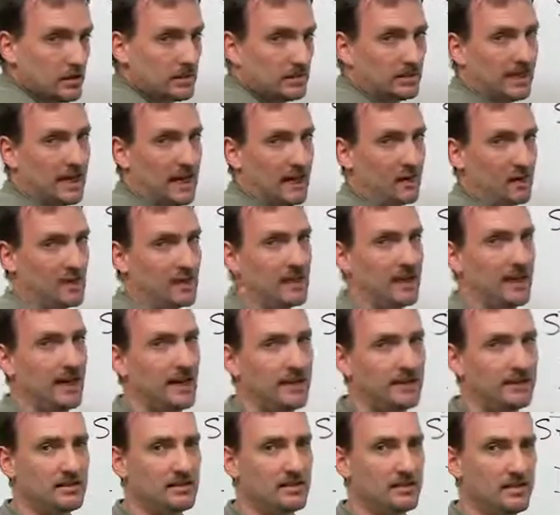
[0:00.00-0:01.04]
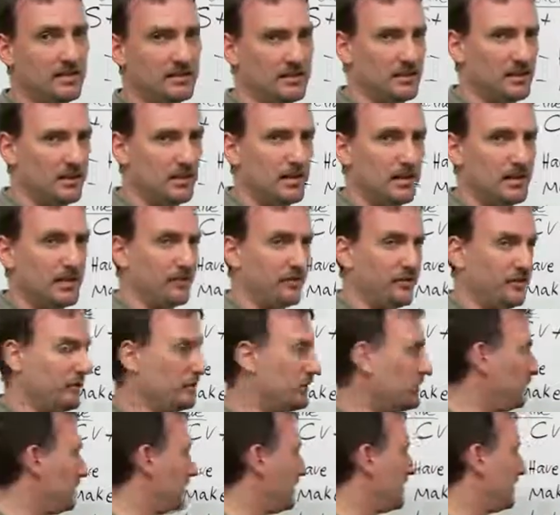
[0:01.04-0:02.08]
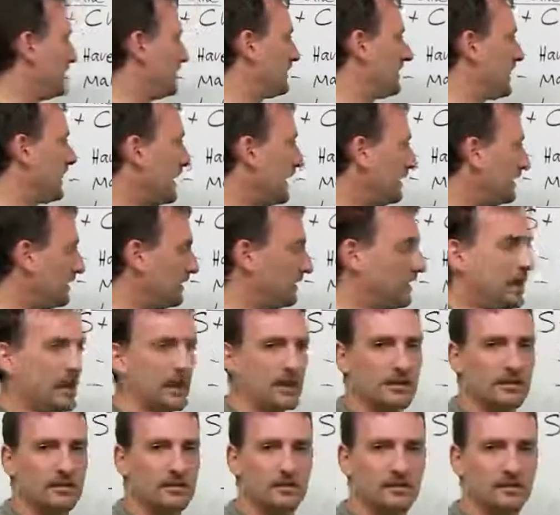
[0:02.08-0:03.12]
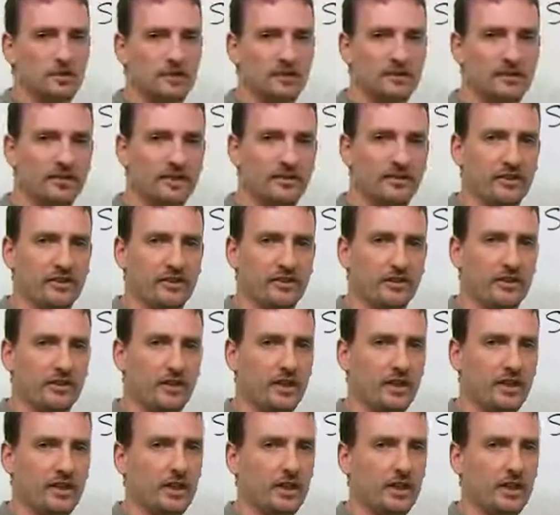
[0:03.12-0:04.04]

Now, cut is a little bit confusing because cut, cut. What's the difference?